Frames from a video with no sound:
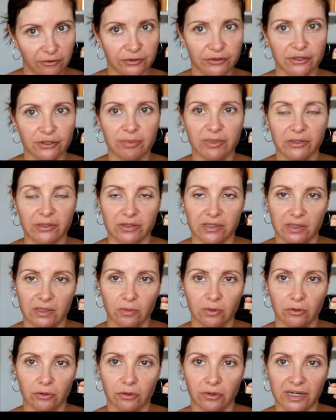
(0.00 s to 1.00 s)
I'll do because
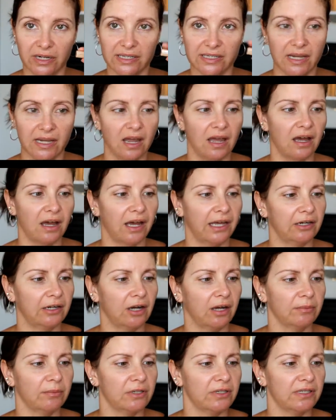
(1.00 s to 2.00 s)
it will crease, and
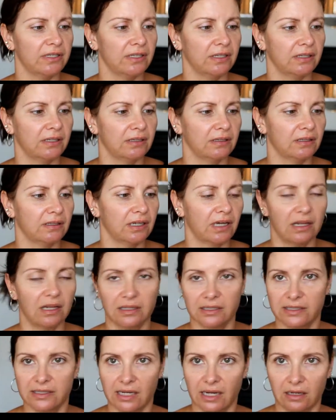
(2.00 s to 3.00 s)
I'm using the
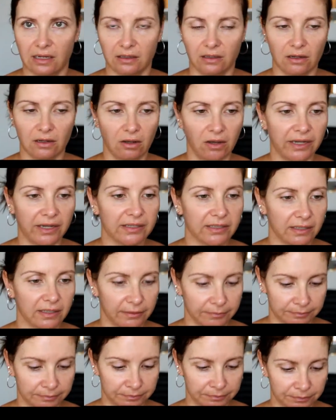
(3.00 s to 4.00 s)
colour 10 Light.
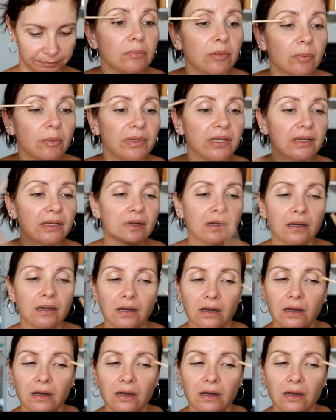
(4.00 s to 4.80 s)
I'm popping